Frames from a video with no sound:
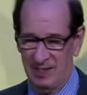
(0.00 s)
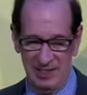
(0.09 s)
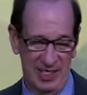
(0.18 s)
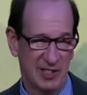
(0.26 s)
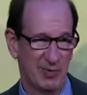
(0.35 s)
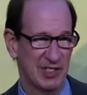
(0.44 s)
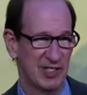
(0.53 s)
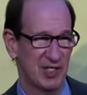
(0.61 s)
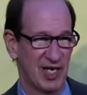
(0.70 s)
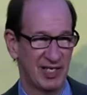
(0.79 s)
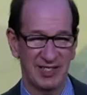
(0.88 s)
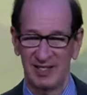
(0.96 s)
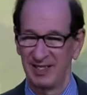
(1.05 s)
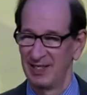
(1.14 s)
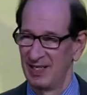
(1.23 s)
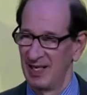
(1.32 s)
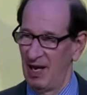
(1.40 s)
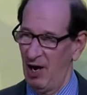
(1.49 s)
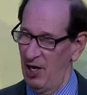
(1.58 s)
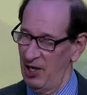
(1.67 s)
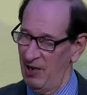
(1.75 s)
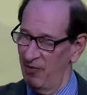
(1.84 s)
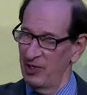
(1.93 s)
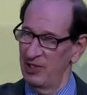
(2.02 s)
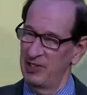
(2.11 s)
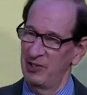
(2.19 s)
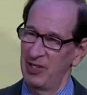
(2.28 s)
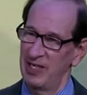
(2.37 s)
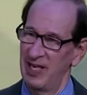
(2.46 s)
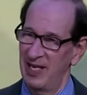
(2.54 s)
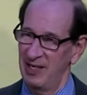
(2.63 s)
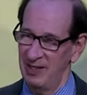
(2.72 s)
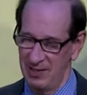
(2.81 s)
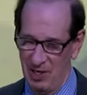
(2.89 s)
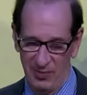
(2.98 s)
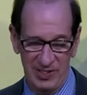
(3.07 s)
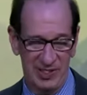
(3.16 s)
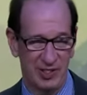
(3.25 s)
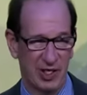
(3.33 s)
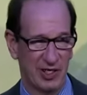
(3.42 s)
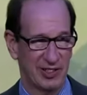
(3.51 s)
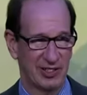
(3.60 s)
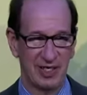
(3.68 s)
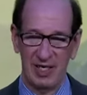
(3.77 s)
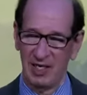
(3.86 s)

Yes, Missus Johnson. Are you ever going to do it again? No, Missus Johnson.